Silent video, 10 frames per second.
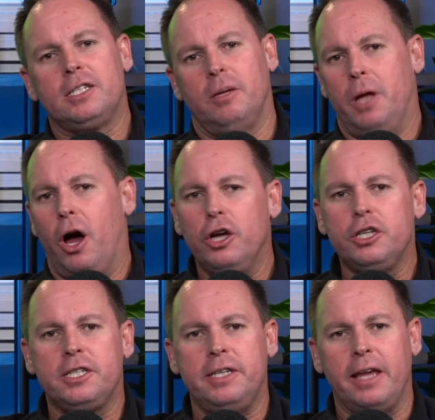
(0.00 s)
I'm the
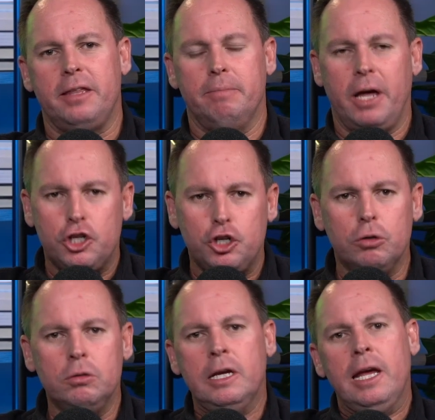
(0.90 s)
host, Nathan
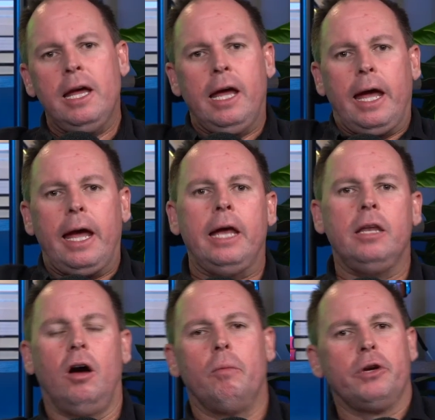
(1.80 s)
Battishall, and
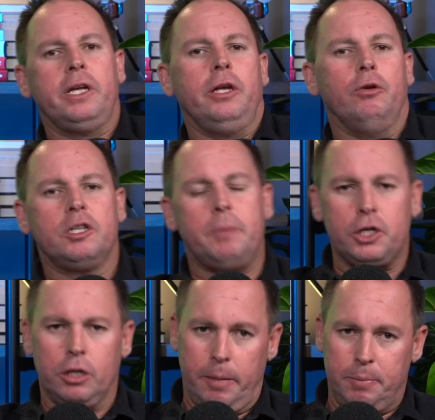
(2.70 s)
I'm bringing you a
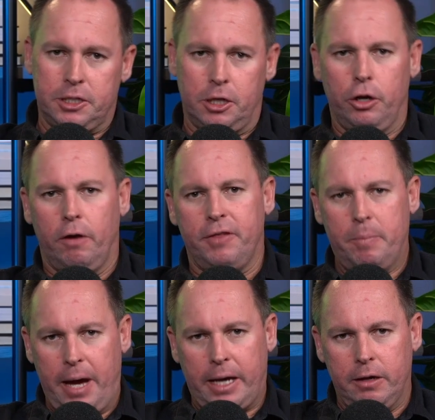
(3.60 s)
special episode off the
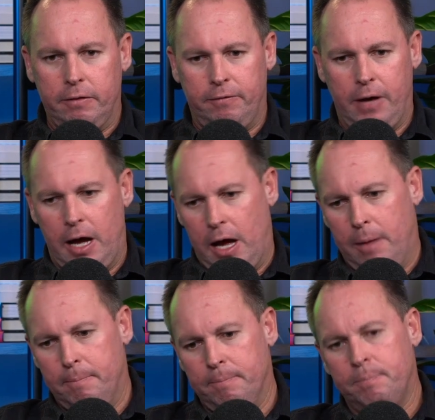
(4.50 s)
back of
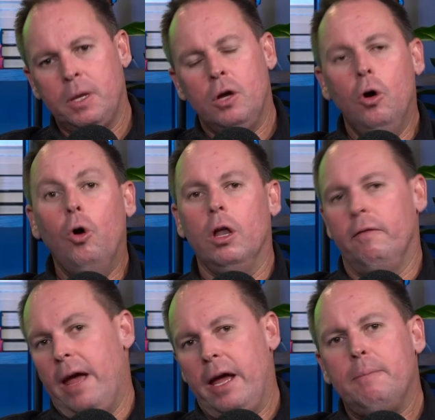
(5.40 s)
all of
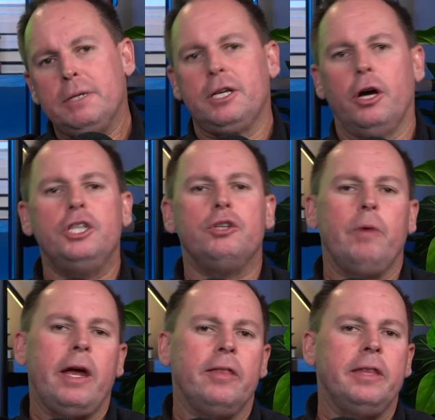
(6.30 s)
our episodes
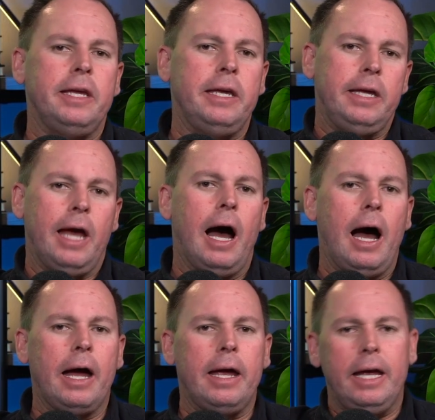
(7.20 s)
around the
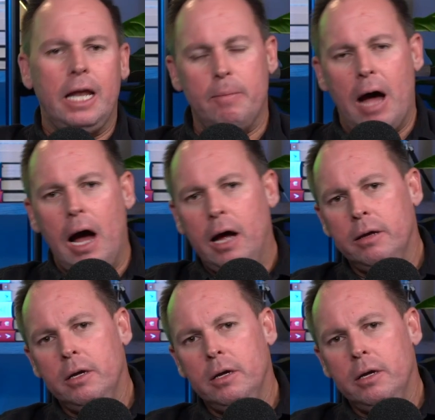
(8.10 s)
LMR,